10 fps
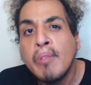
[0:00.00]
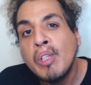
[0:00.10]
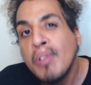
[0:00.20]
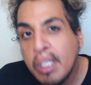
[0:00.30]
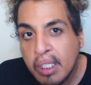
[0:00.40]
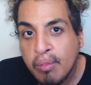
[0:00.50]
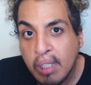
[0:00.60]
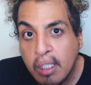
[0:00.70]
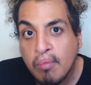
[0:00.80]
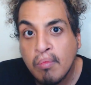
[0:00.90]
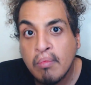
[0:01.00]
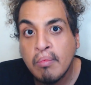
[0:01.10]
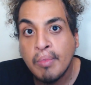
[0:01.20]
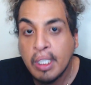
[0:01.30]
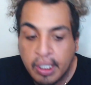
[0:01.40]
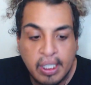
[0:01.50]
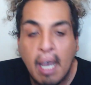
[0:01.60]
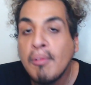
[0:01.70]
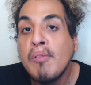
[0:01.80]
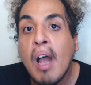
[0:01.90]
we doing this? Really? This is
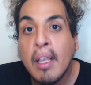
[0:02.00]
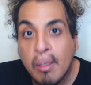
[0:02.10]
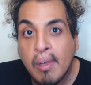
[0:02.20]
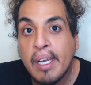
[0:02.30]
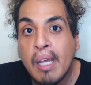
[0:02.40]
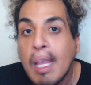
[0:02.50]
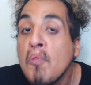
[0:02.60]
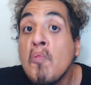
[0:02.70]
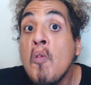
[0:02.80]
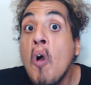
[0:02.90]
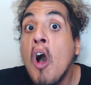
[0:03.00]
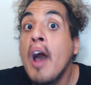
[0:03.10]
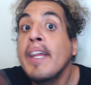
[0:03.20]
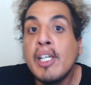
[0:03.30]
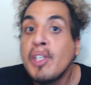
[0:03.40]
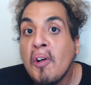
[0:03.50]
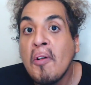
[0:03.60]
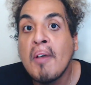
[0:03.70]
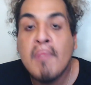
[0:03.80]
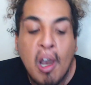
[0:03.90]
how we rocking right now? Like, what are you
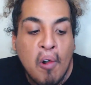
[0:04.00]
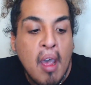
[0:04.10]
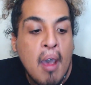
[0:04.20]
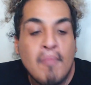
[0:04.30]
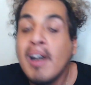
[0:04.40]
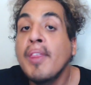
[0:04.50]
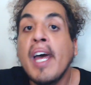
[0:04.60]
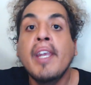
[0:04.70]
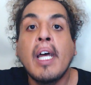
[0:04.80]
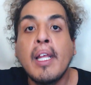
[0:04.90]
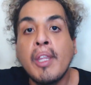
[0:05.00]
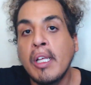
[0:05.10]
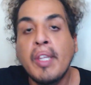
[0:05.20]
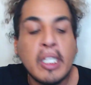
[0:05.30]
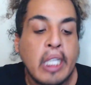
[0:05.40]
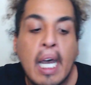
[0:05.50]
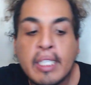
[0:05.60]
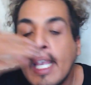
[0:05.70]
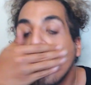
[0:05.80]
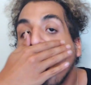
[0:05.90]
doing, bro? But then the, the
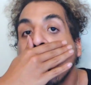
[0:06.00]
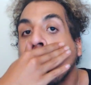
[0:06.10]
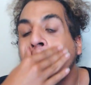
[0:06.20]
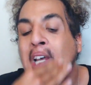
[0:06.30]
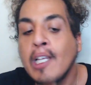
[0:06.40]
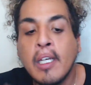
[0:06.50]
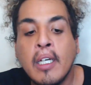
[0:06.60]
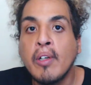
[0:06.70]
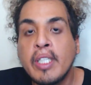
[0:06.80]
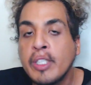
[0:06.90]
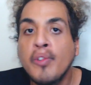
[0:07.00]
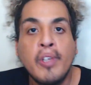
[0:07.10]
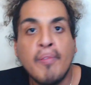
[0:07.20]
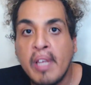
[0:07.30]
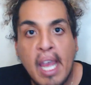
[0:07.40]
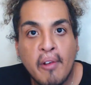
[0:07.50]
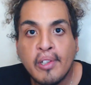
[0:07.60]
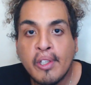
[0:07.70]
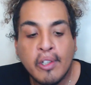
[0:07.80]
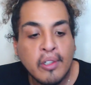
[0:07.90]
Sasuke moment, I'm like, so is it two different
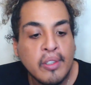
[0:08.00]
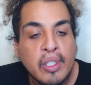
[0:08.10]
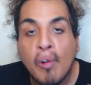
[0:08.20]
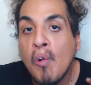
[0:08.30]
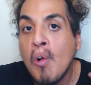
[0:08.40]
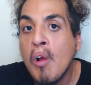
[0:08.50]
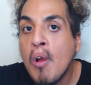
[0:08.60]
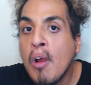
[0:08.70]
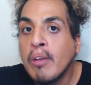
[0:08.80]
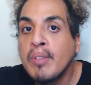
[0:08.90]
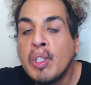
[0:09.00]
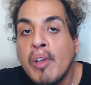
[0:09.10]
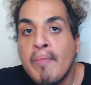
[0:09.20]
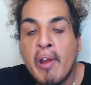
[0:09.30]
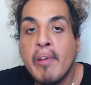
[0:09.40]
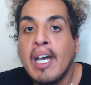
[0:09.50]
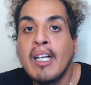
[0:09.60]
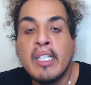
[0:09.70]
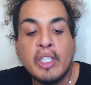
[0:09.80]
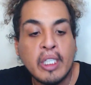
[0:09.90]
characters or Studio
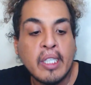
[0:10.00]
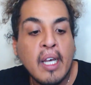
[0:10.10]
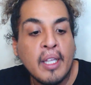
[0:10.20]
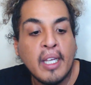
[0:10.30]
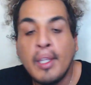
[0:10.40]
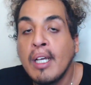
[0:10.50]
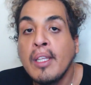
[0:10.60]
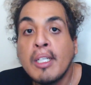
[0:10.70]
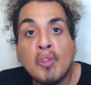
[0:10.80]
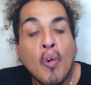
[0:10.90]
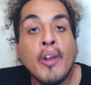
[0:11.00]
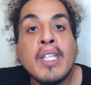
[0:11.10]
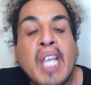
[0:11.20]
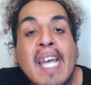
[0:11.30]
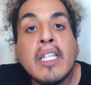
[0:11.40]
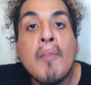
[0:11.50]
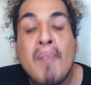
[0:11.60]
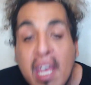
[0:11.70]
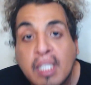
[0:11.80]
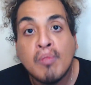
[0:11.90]
Pierrot is just, they're, they're, they're trying to take the
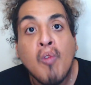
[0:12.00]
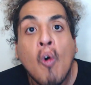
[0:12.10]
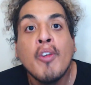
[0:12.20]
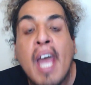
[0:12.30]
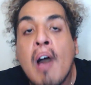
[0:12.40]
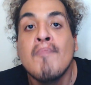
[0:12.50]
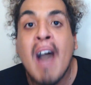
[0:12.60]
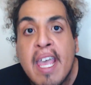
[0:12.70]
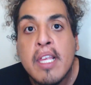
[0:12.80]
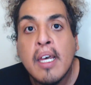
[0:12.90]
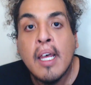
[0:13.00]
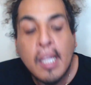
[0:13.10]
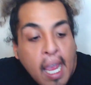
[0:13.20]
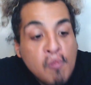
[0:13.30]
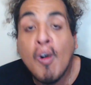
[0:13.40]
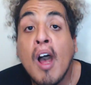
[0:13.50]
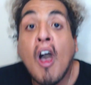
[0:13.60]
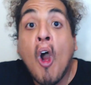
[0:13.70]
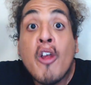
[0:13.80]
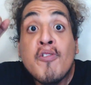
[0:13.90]
piss roll now, mate? Like,
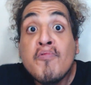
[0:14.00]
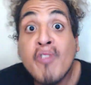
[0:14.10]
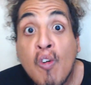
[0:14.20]
what are you